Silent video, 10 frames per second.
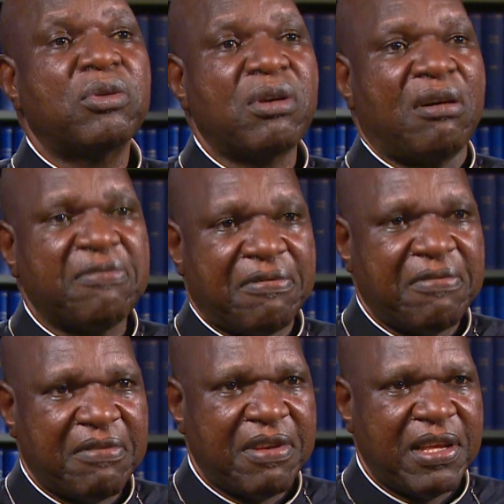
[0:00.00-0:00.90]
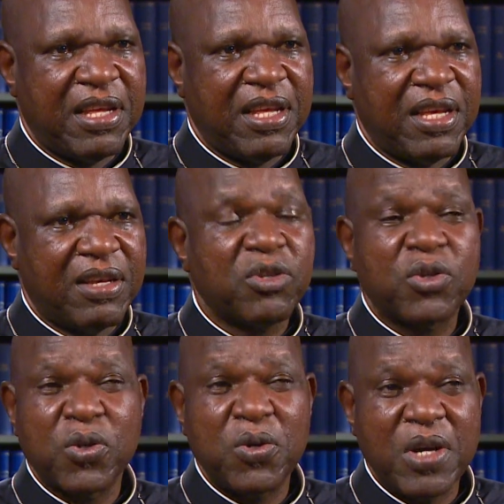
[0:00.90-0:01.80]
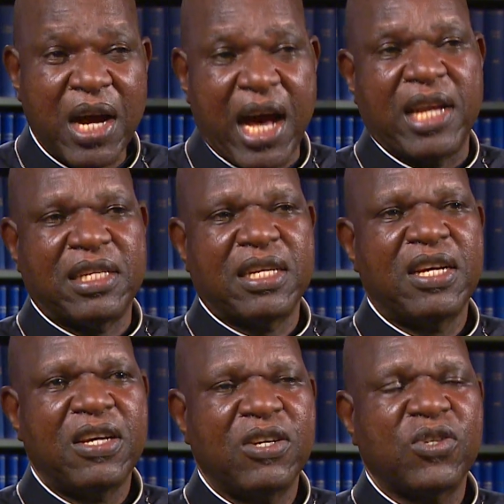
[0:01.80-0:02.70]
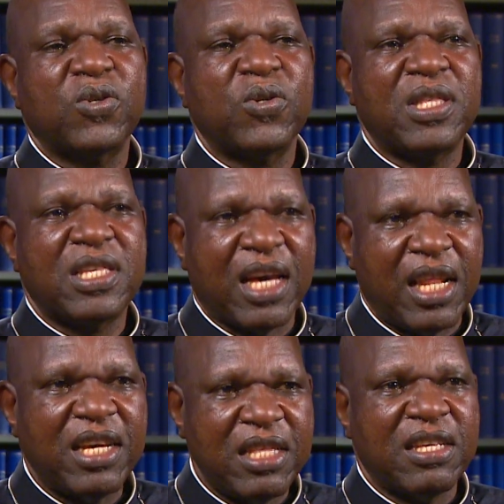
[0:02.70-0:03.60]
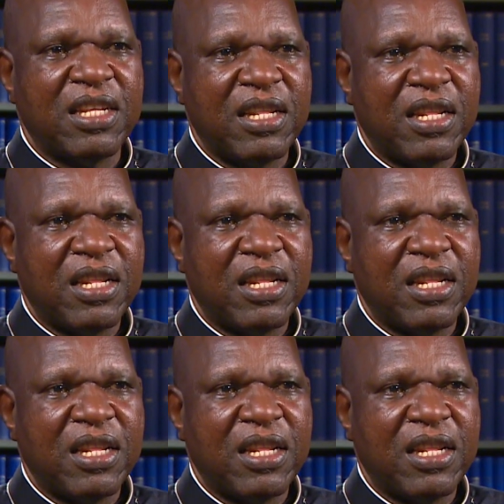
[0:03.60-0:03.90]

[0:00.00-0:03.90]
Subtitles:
tough, so hard, so challenging,